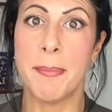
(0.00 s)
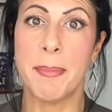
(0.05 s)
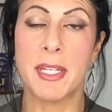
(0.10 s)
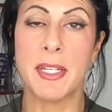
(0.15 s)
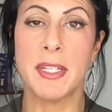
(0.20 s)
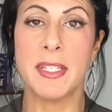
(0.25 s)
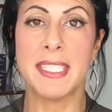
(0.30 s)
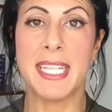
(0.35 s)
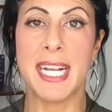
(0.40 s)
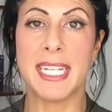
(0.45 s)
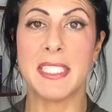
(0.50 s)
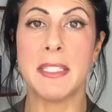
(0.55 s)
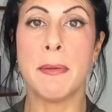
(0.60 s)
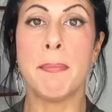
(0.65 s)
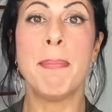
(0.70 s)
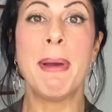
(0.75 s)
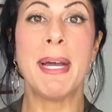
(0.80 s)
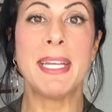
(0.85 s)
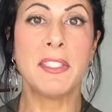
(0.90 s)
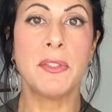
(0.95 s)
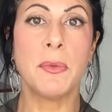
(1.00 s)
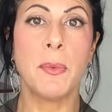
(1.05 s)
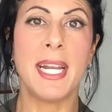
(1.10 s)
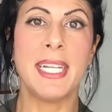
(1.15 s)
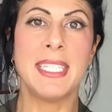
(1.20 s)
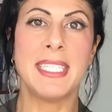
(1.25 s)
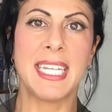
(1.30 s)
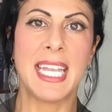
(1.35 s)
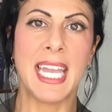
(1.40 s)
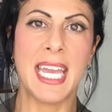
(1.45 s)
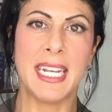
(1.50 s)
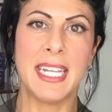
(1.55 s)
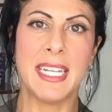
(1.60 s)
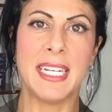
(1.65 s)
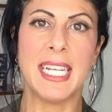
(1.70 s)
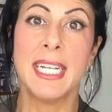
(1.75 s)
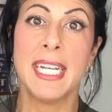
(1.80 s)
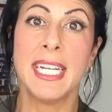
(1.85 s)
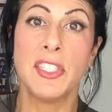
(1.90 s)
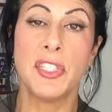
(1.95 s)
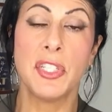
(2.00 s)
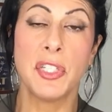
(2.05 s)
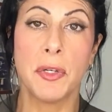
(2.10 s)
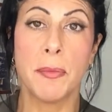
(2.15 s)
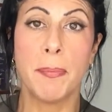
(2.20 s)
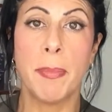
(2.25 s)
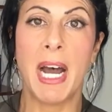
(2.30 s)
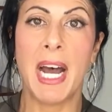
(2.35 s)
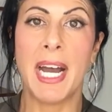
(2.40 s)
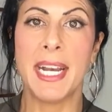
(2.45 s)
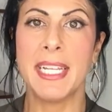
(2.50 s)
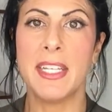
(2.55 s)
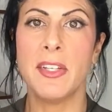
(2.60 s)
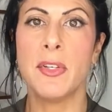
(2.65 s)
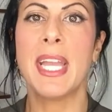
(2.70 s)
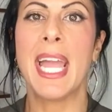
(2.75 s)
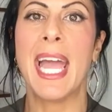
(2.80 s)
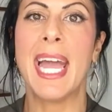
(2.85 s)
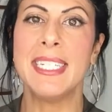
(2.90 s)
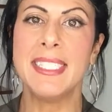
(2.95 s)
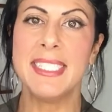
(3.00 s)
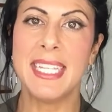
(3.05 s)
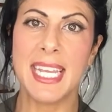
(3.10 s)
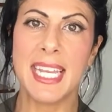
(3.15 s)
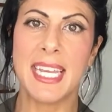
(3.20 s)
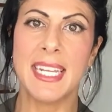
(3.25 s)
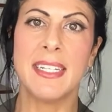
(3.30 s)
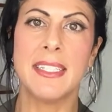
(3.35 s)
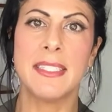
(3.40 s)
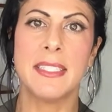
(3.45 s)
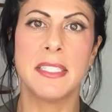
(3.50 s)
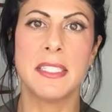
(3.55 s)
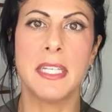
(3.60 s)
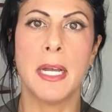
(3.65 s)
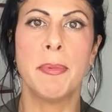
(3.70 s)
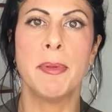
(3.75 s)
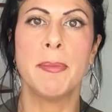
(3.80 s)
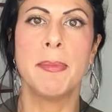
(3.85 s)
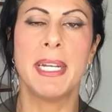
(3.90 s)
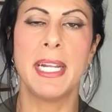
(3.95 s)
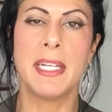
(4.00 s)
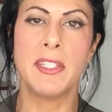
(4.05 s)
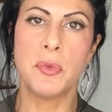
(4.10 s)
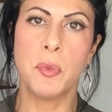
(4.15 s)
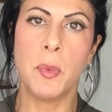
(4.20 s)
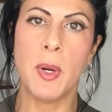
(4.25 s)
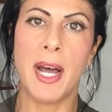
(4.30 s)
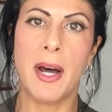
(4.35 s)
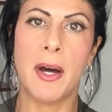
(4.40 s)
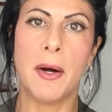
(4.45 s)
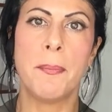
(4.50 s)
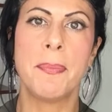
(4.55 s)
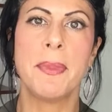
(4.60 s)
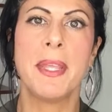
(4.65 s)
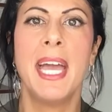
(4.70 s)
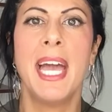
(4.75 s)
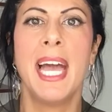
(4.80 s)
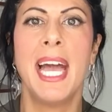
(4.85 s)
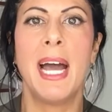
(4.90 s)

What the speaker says: Because that's the best way to get it into your body. You can take it as a supplement as well.